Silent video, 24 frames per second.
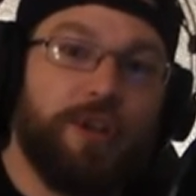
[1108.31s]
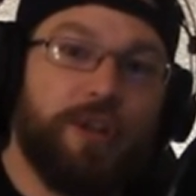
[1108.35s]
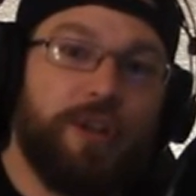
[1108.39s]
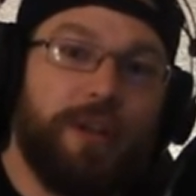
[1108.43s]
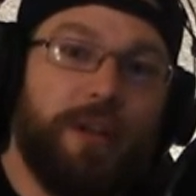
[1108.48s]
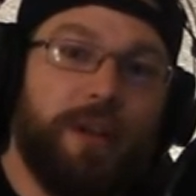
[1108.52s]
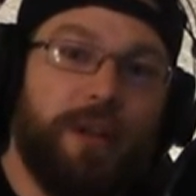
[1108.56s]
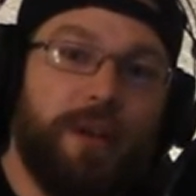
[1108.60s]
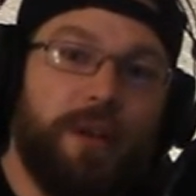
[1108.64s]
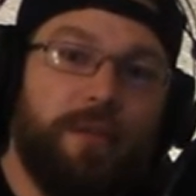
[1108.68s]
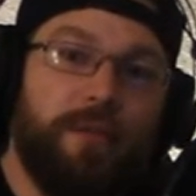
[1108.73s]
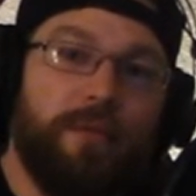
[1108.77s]
she
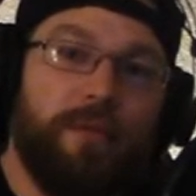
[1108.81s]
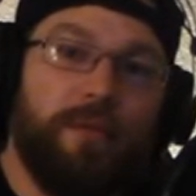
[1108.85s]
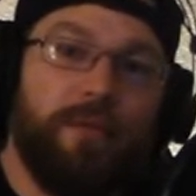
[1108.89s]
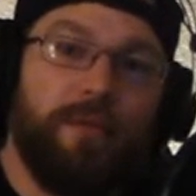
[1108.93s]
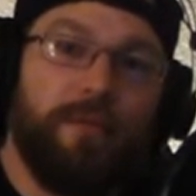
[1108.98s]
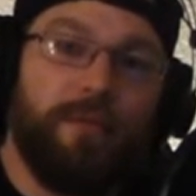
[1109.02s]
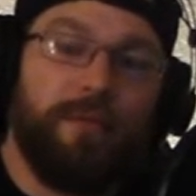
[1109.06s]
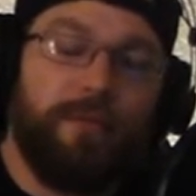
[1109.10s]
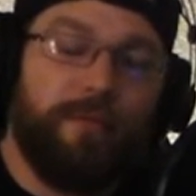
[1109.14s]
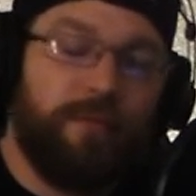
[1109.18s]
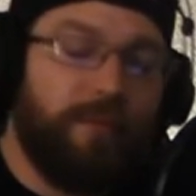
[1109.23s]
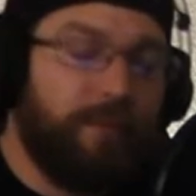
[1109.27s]
did?
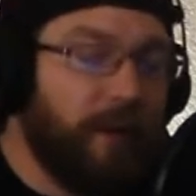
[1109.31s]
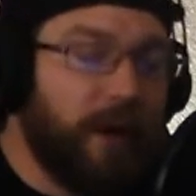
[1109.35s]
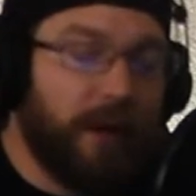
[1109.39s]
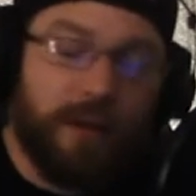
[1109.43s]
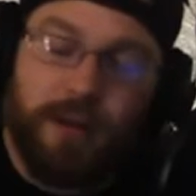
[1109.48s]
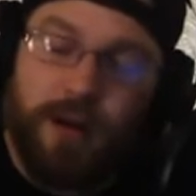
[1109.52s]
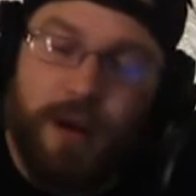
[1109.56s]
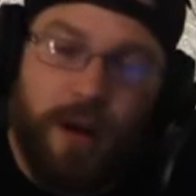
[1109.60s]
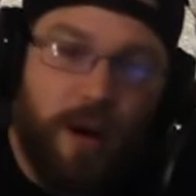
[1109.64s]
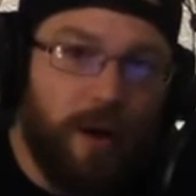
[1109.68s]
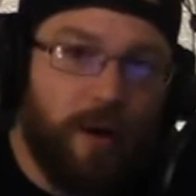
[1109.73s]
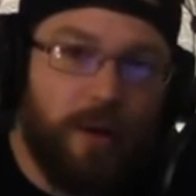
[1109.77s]
Fuck
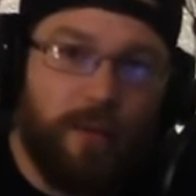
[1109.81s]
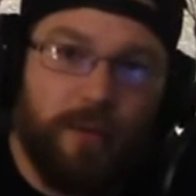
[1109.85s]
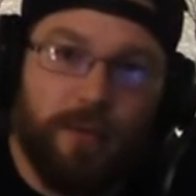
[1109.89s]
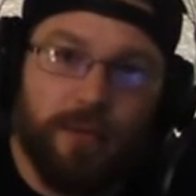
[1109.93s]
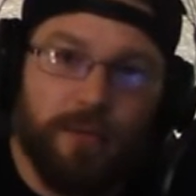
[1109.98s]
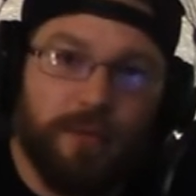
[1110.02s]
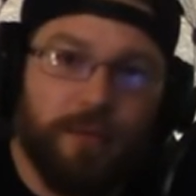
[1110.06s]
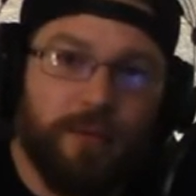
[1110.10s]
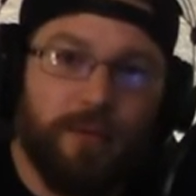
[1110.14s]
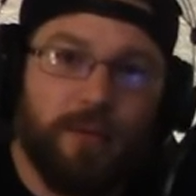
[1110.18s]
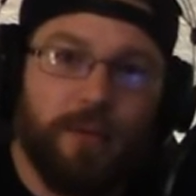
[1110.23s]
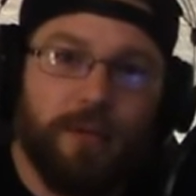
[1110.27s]

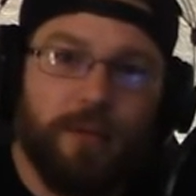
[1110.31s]
no.